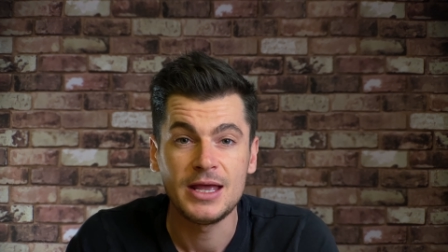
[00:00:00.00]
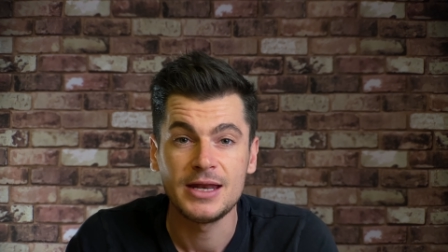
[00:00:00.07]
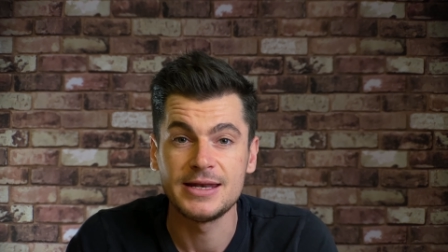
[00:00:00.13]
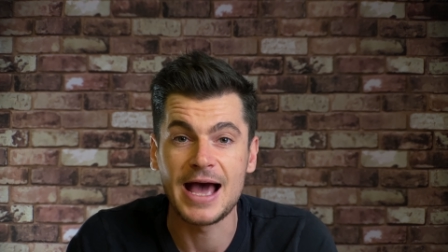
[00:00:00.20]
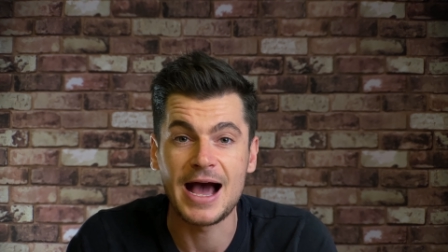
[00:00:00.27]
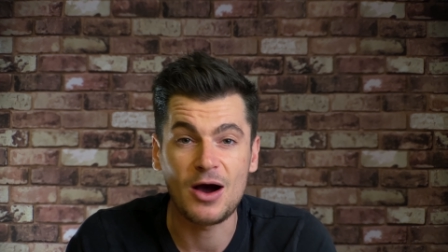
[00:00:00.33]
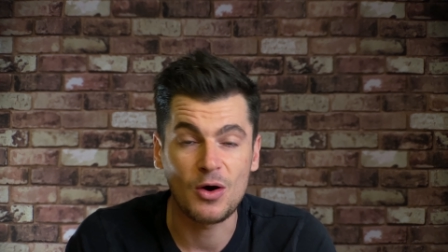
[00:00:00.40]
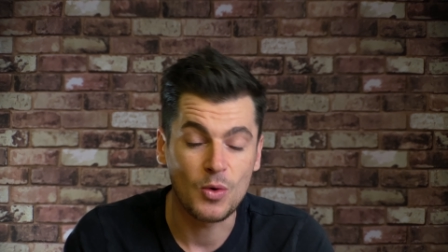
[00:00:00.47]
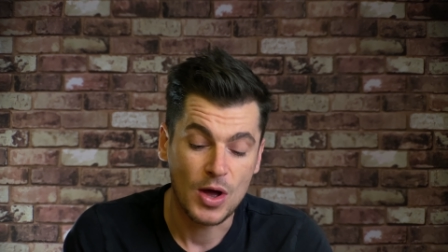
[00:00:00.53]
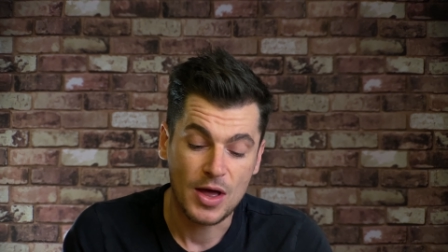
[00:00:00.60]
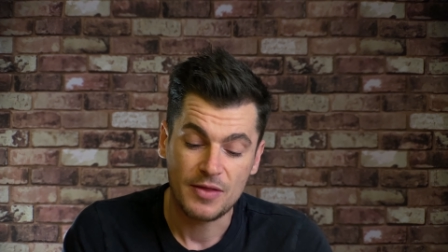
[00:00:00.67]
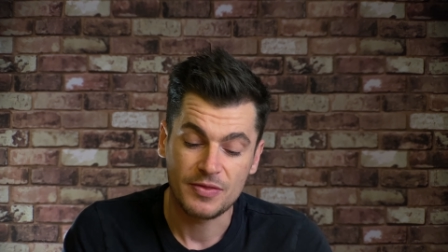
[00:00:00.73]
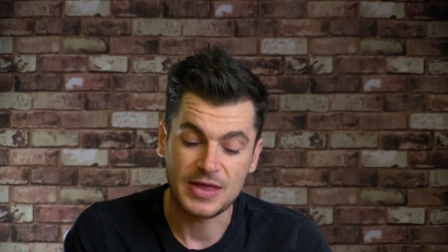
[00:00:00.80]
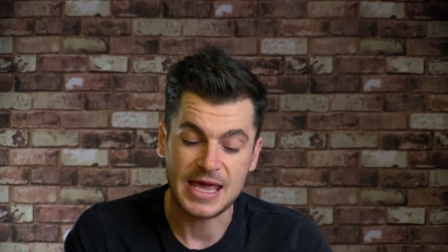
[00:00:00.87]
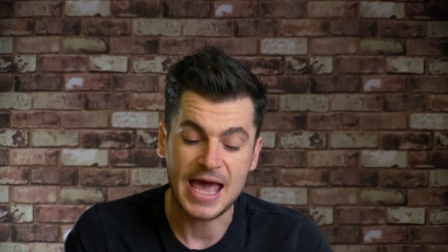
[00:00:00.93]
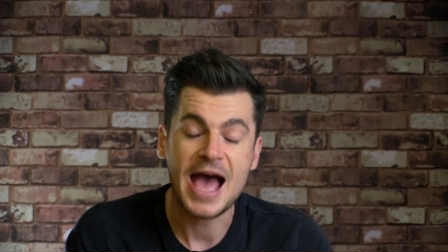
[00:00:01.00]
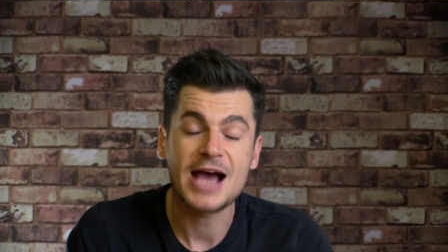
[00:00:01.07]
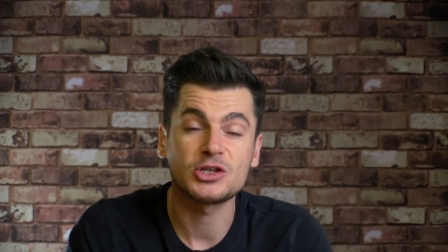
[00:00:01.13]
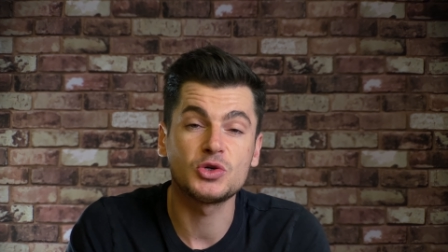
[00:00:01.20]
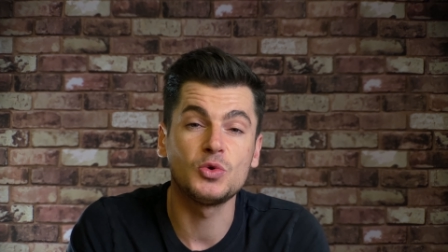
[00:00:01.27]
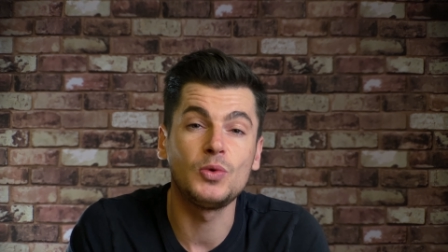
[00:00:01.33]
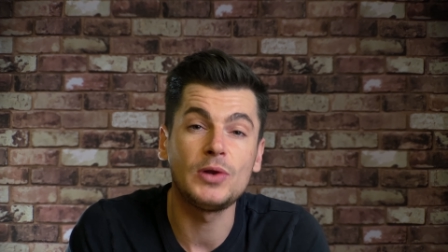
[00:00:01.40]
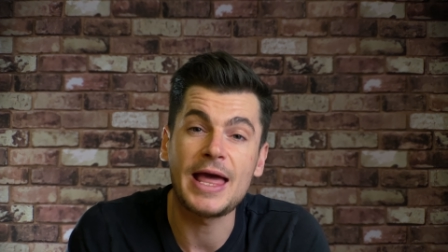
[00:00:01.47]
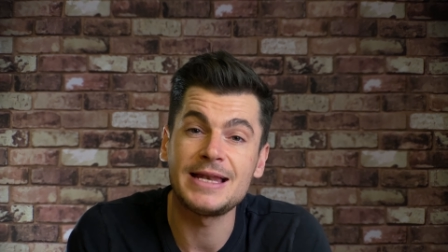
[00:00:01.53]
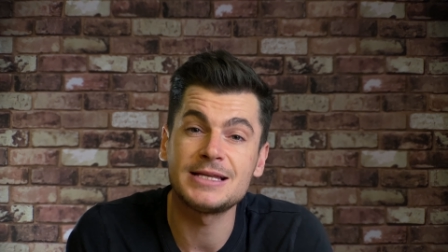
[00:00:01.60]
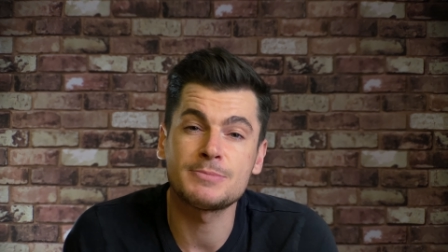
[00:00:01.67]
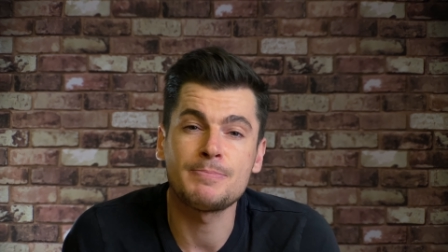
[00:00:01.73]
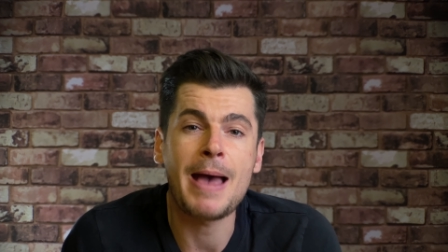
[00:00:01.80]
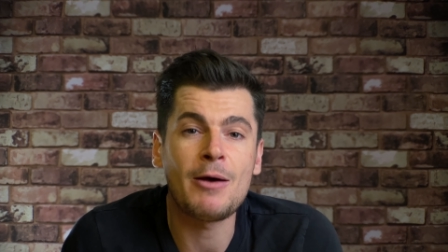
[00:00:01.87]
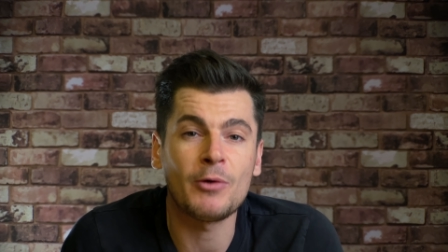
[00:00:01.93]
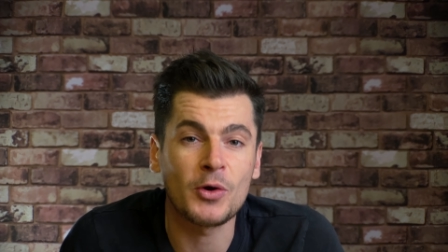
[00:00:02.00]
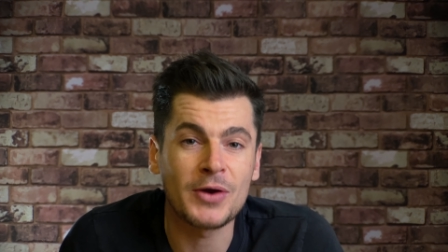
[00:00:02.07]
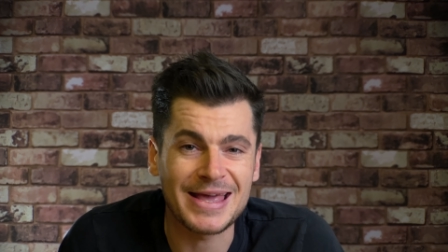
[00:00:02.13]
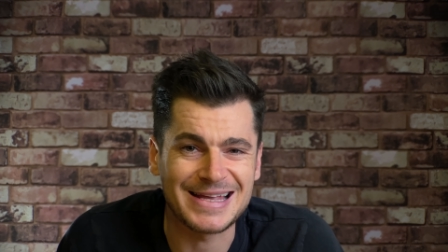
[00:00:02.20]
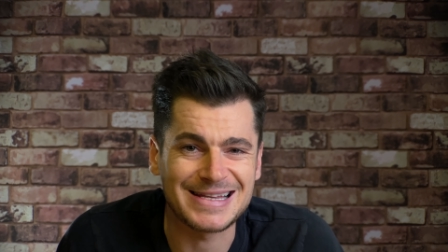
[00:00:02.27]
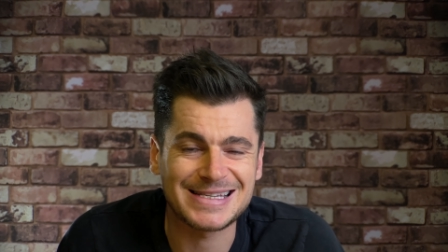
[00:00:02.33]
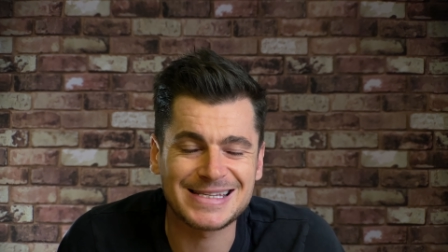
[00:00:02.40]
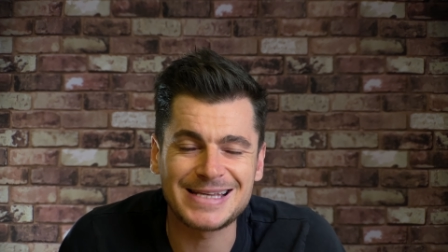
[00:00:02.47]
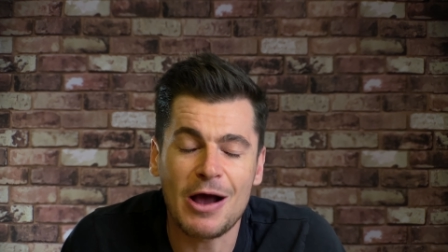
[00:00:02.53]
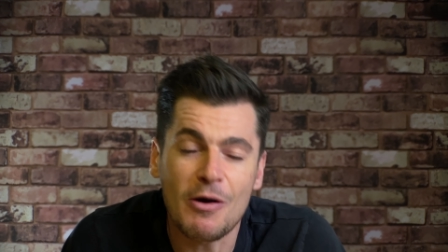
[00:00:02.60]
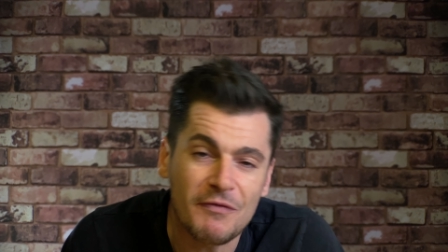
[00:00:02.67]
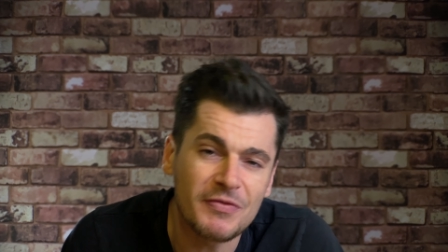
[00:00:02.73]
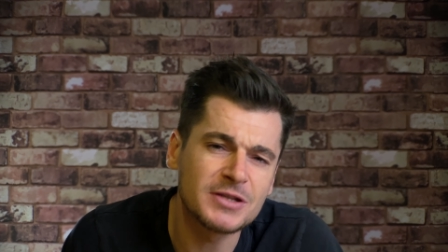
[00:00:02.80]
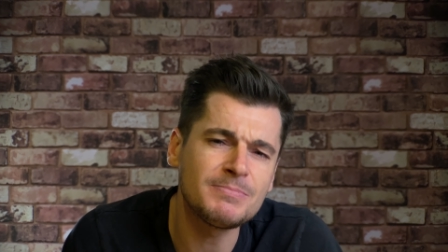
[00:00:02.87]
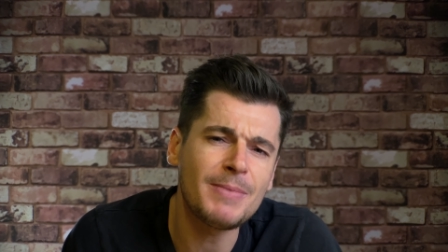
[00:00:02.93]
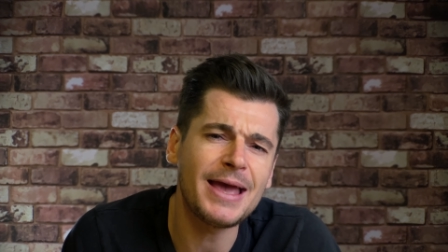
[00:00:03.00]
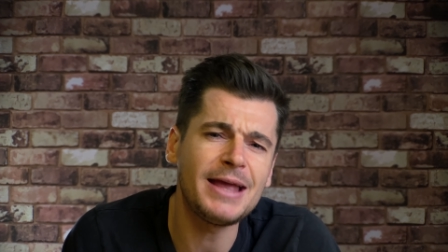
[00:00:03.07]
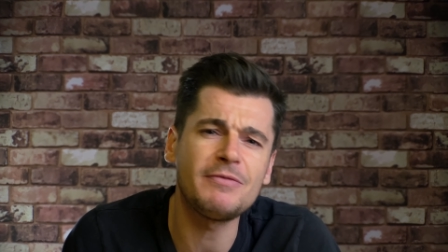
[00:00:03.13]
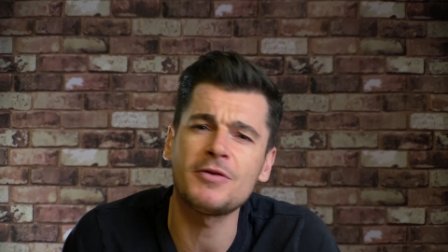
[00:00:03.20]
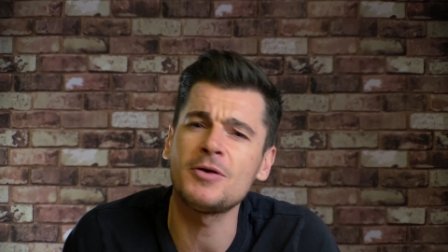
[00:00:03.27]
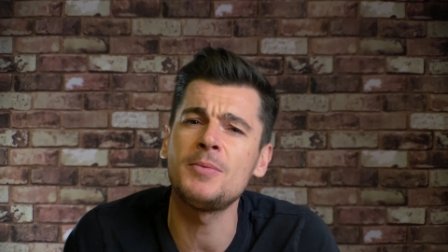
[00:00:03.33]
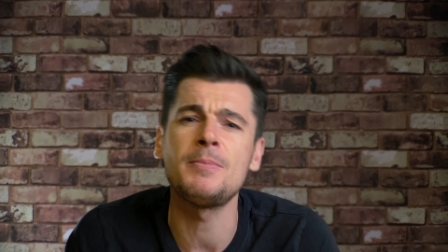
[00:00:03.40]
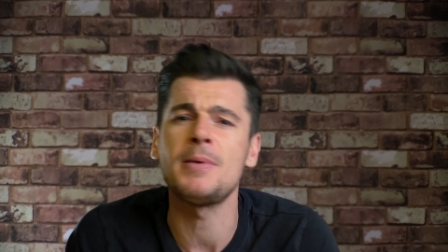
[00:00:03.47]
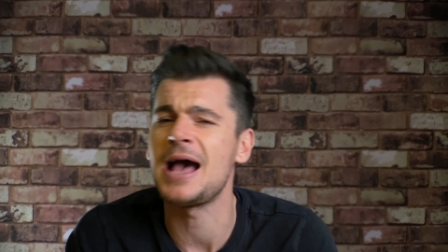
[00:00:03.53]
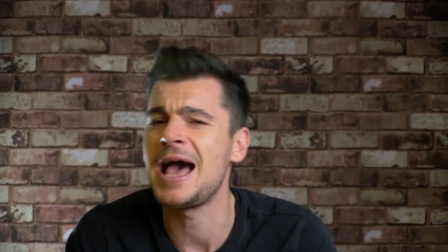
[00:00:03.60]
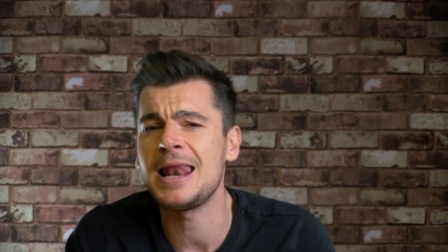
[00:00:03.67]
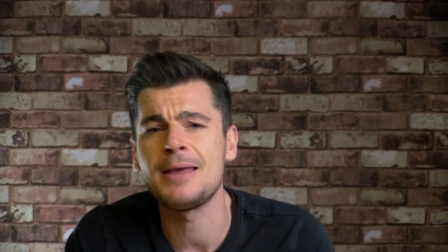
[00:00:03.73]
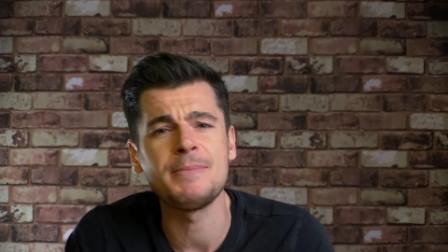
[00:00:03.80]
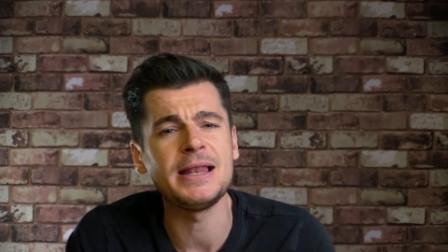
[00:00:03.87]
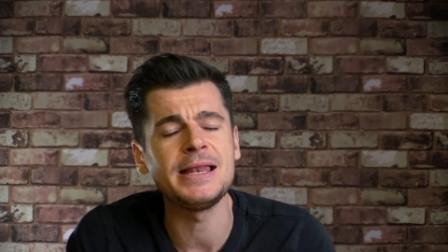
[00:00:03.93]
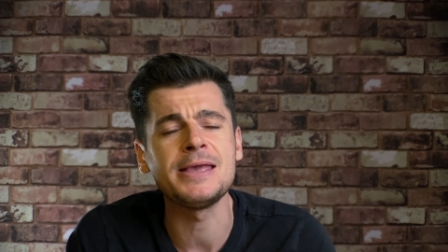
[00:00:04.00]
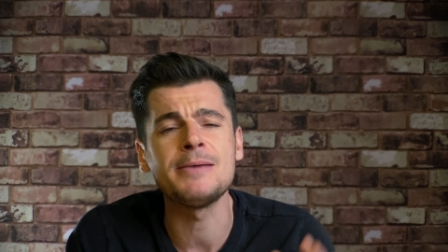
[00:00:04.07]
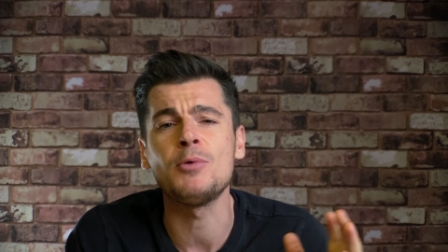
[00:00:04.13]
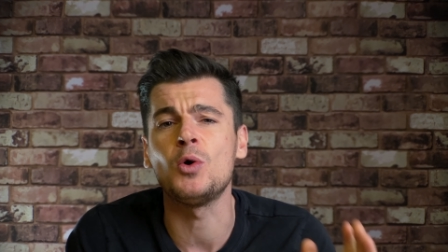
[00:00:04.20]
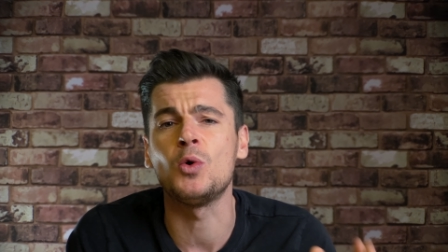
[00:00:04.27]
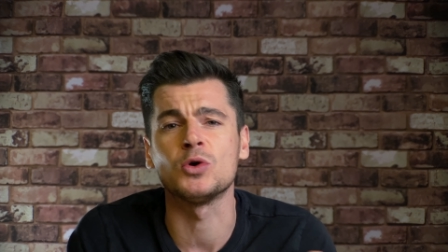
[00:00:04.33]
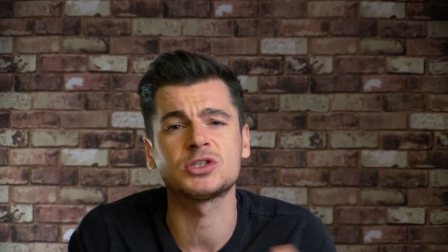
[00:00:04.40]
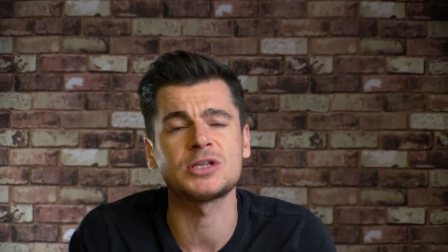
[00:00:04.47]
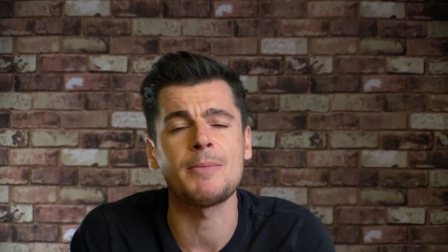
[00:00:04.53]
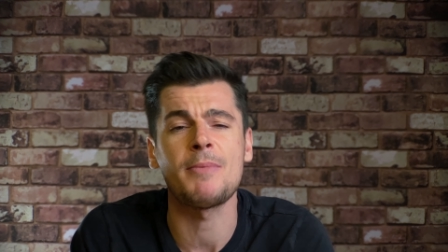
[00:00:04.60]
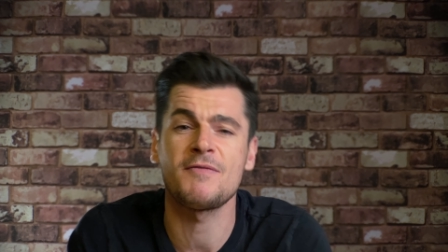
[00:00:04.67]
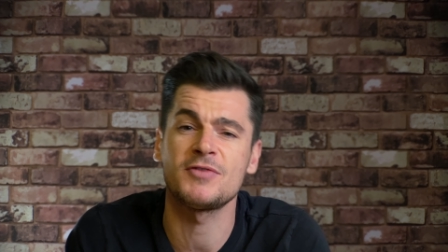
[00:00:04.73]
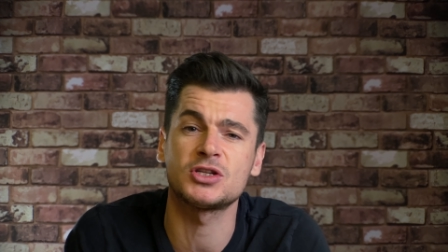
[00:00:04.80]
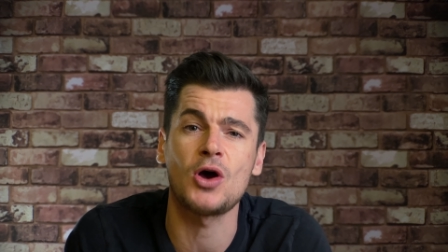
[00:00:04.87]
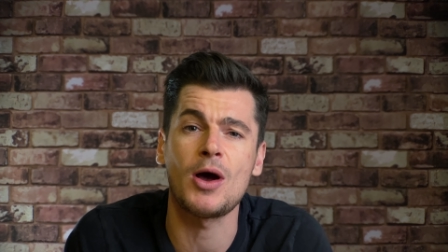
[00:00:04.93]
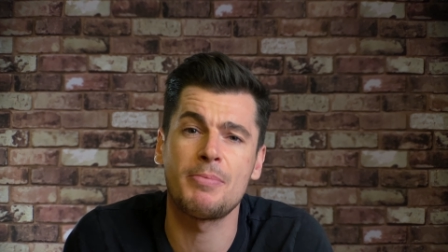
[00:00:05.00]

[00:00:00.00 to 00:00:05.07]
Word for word: Now, the actual lens mount on it itself is made from aluminium or some other type